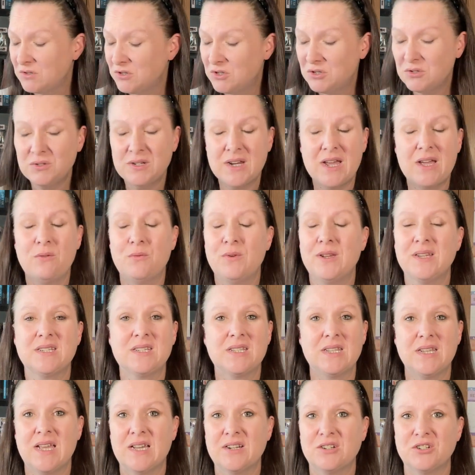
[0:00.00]
do not waste
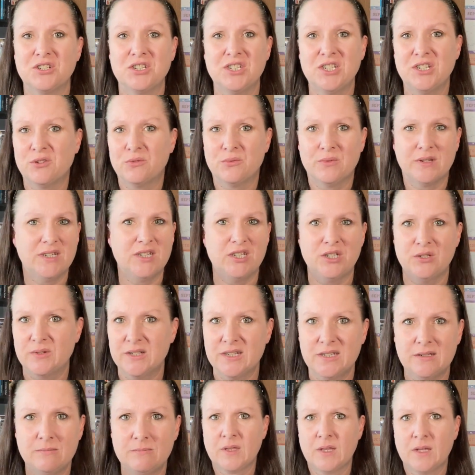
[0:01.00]
the energy to redo
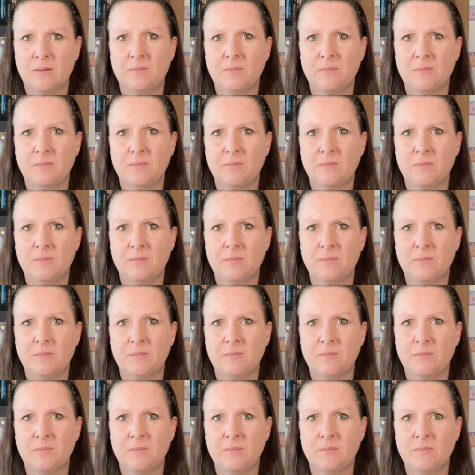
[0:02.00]
it.